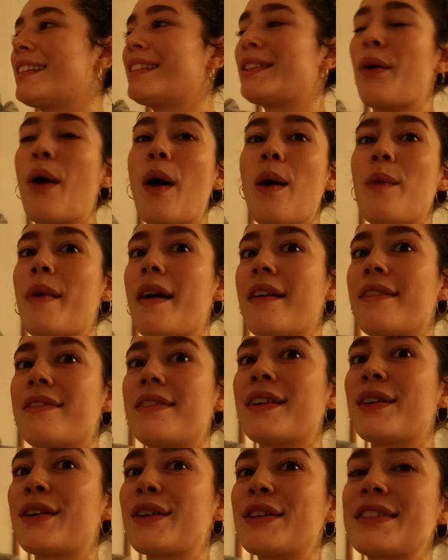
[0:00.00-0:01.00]
So all my
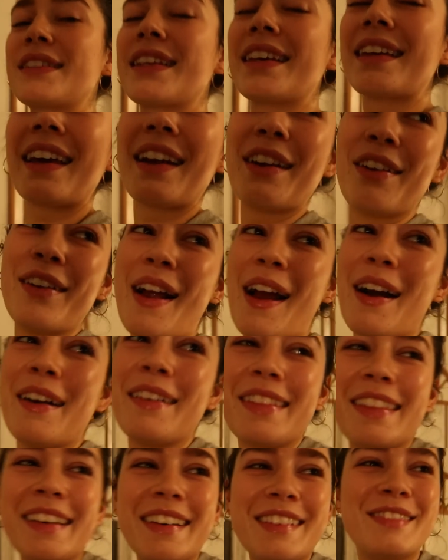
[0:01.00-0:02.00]
fingers can get
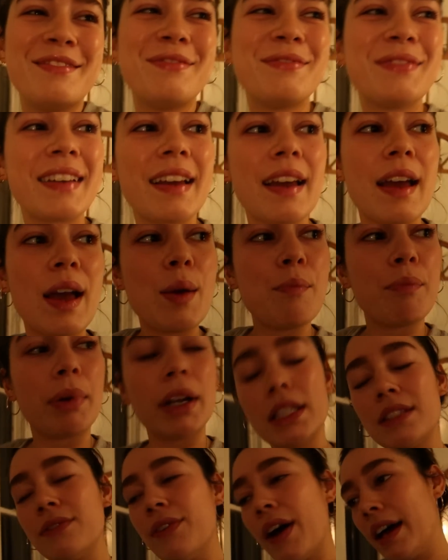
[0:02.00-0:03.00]
around them.
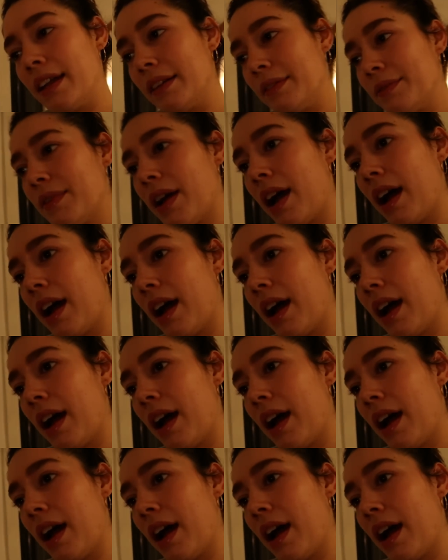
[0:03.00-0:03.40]
But it's fun.